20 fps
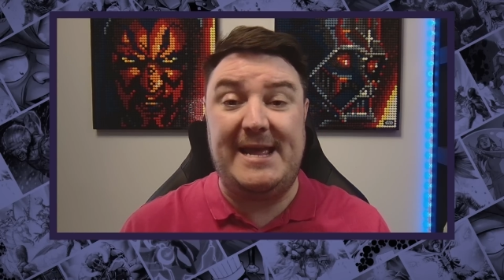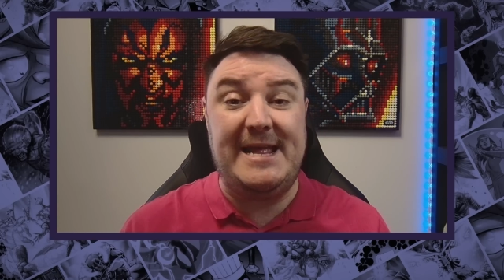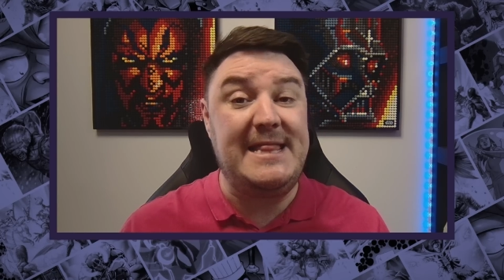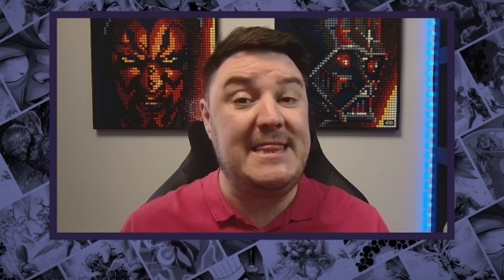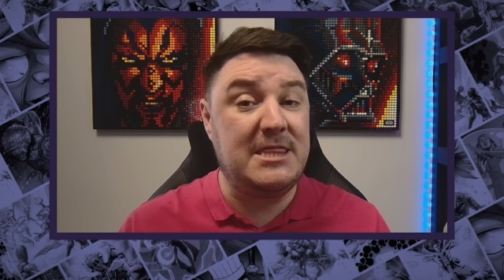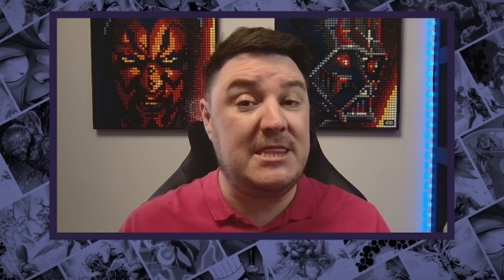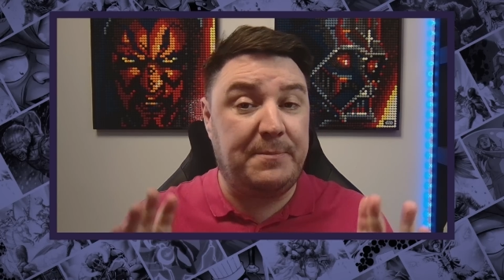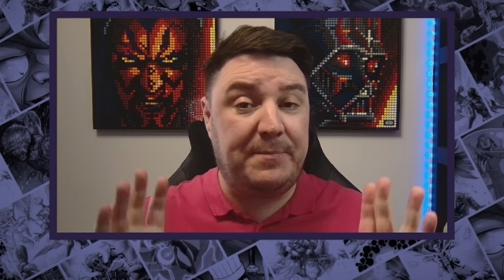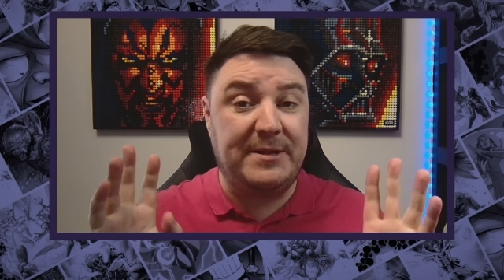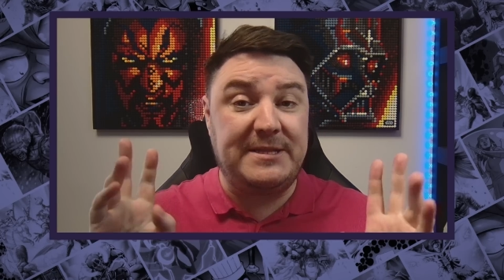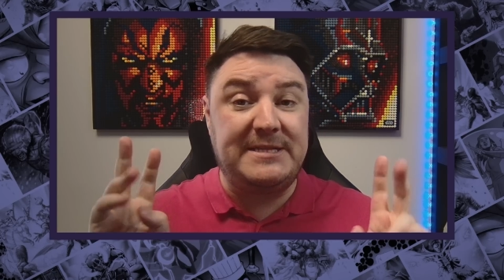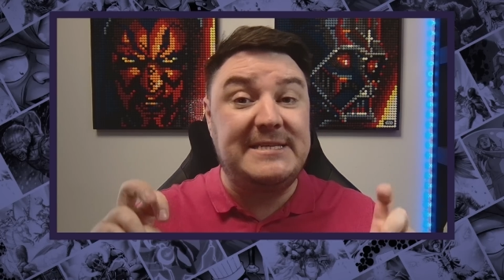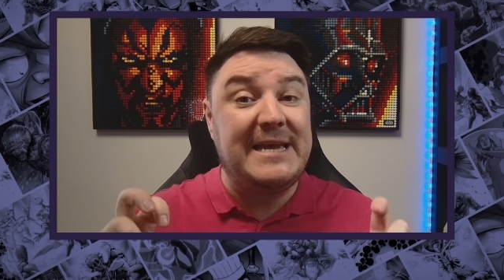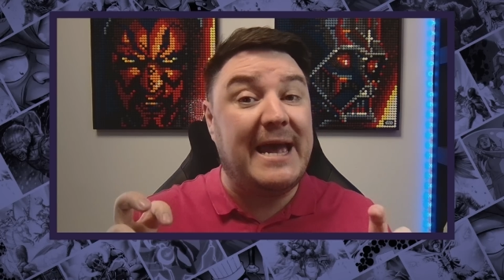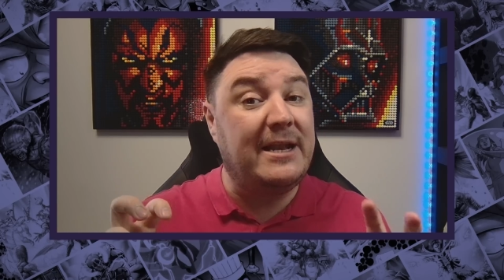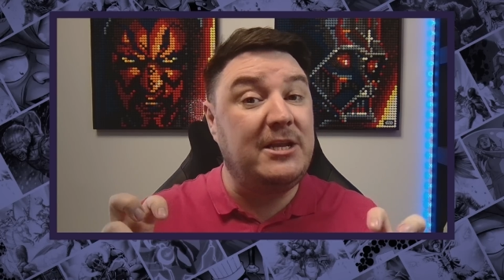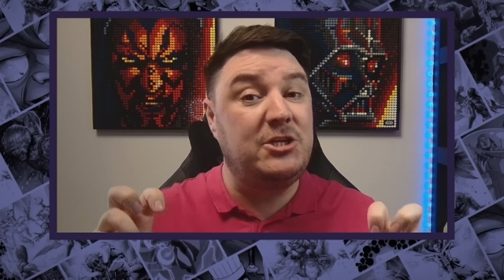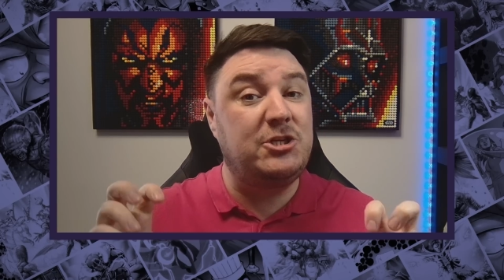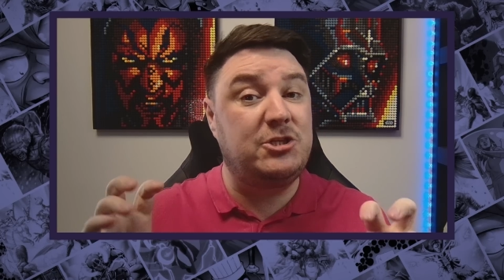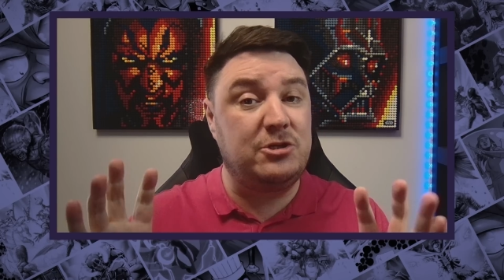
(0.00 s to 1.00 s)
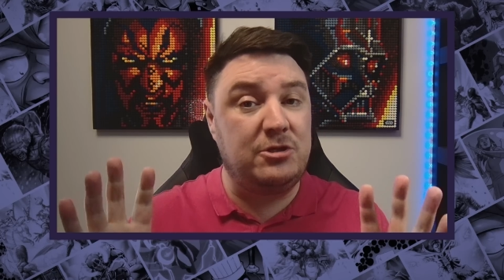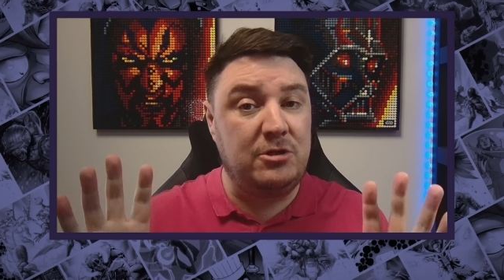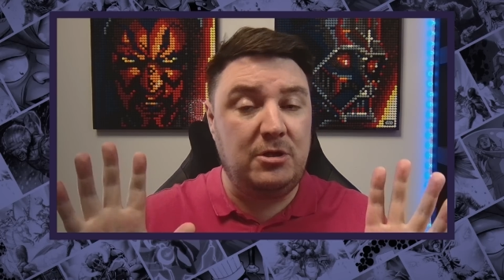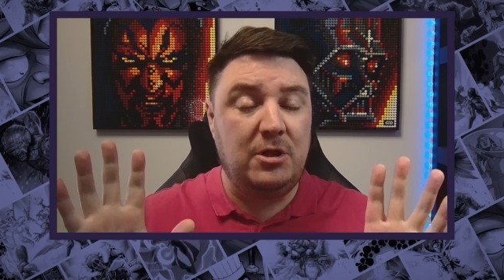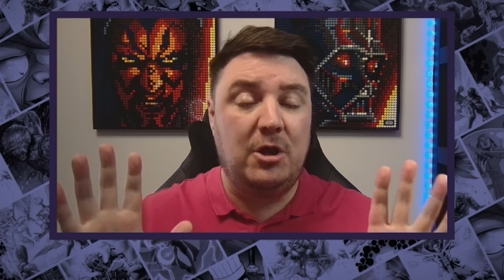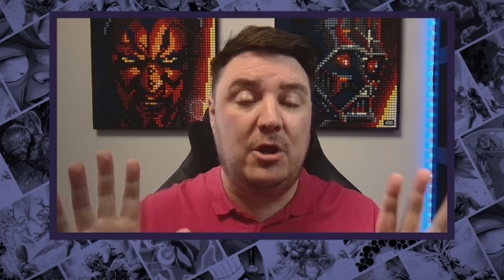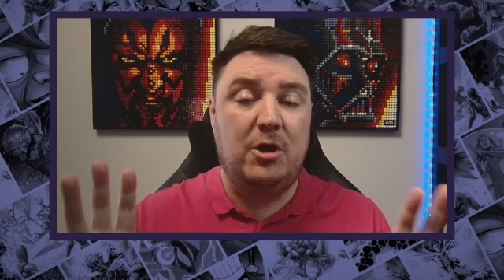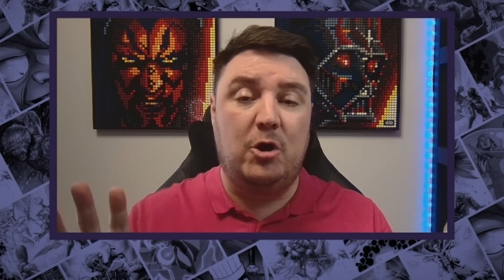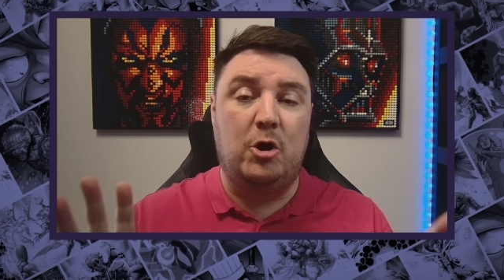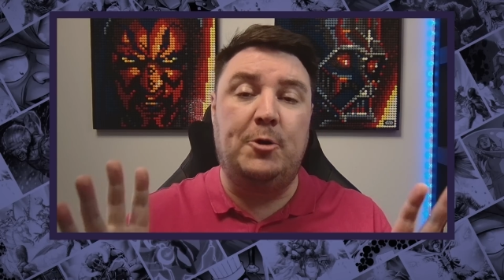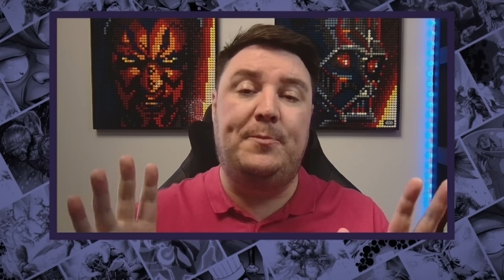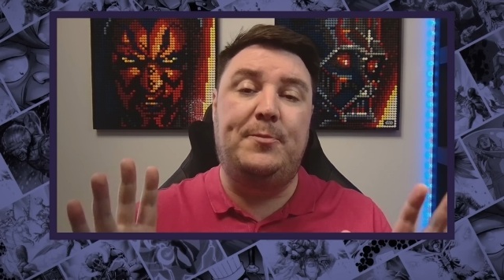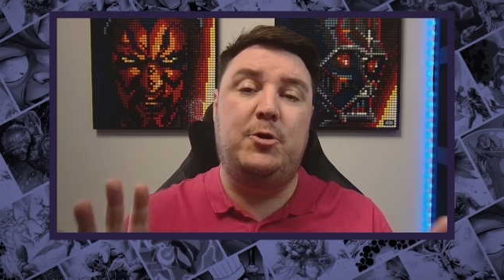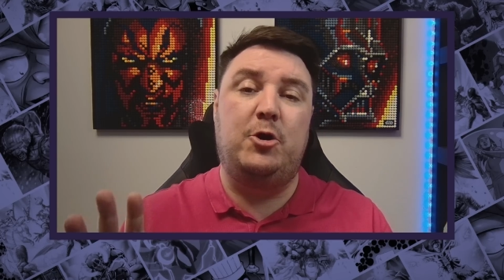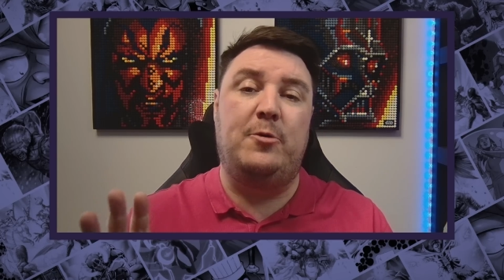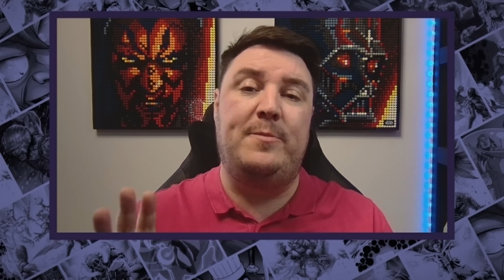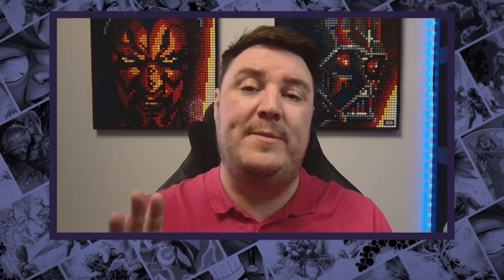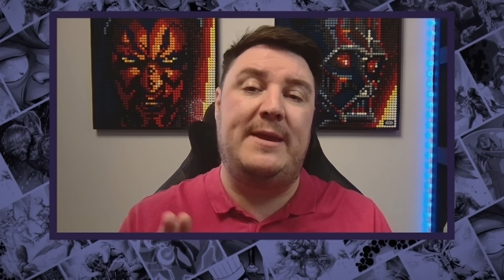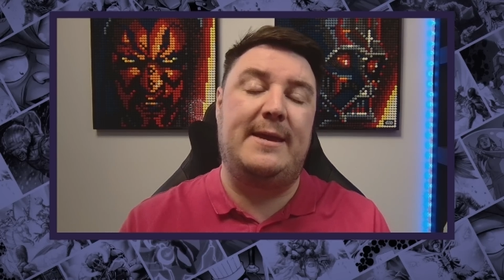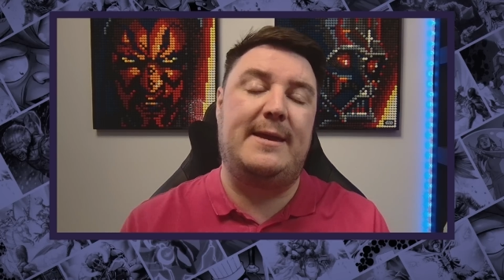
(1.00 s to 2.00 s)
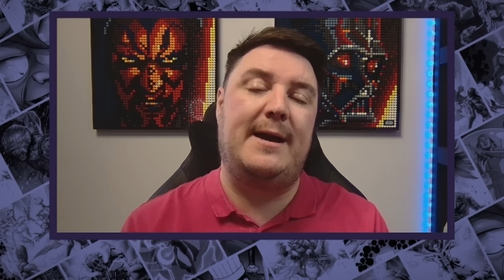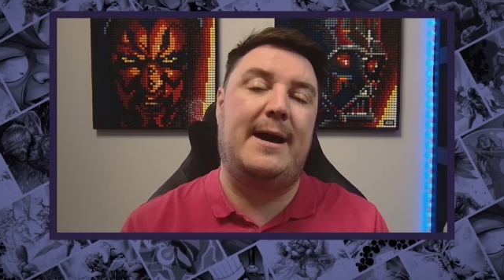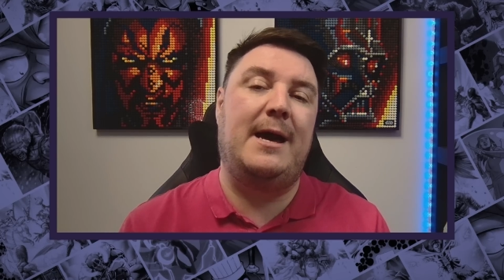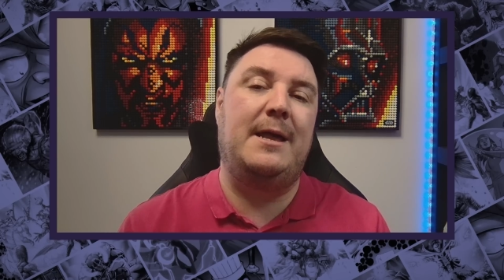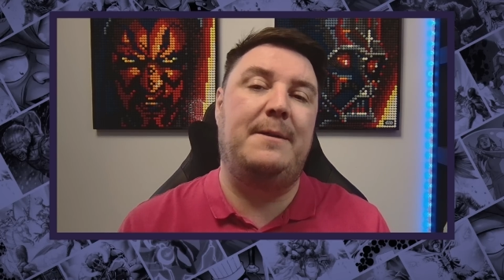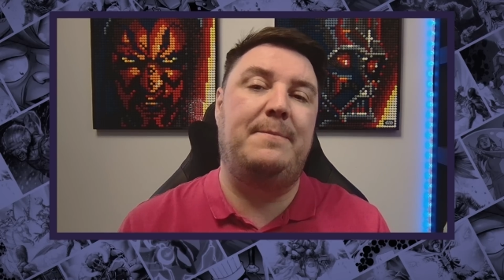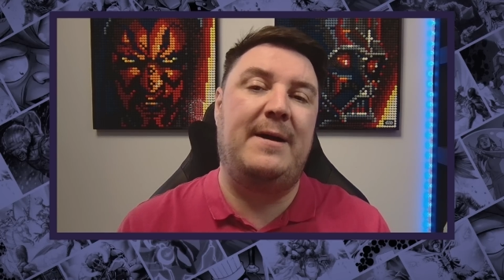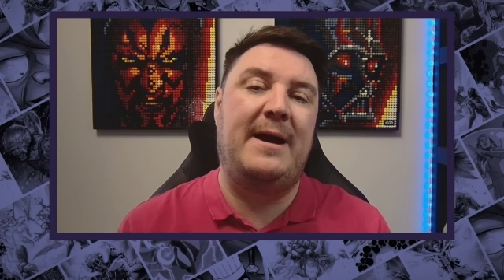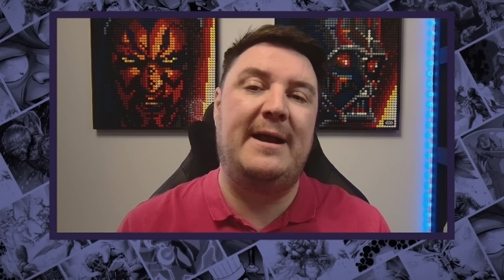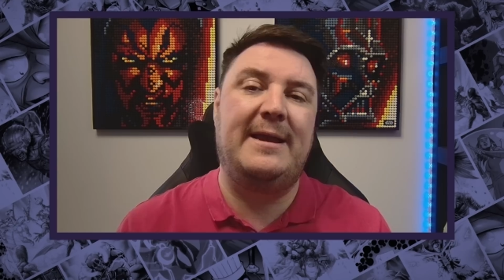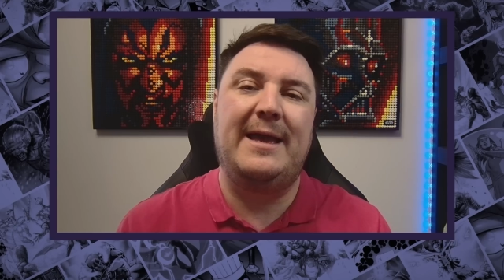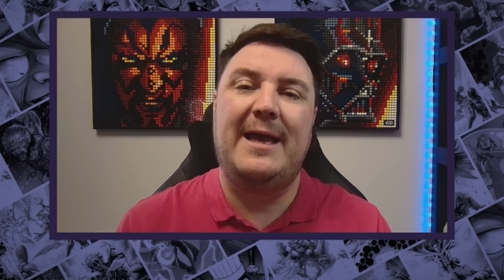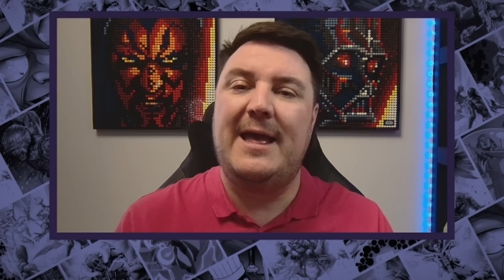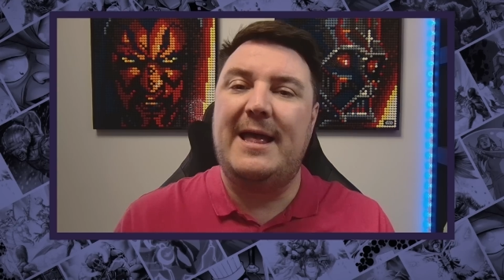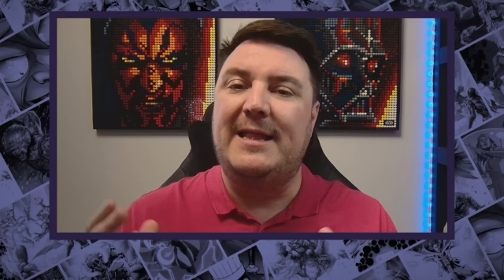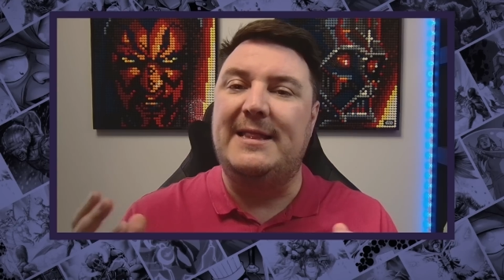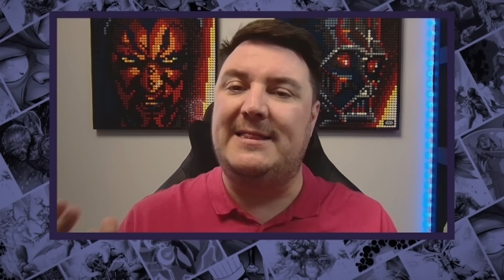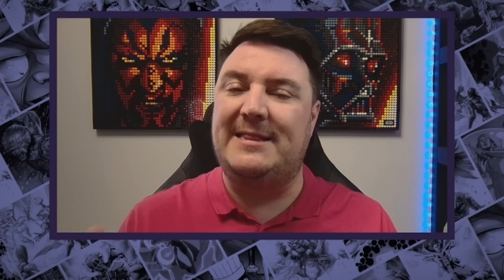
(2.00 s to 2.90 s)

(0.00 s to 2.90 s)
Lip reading: in the potential upcoming card pack.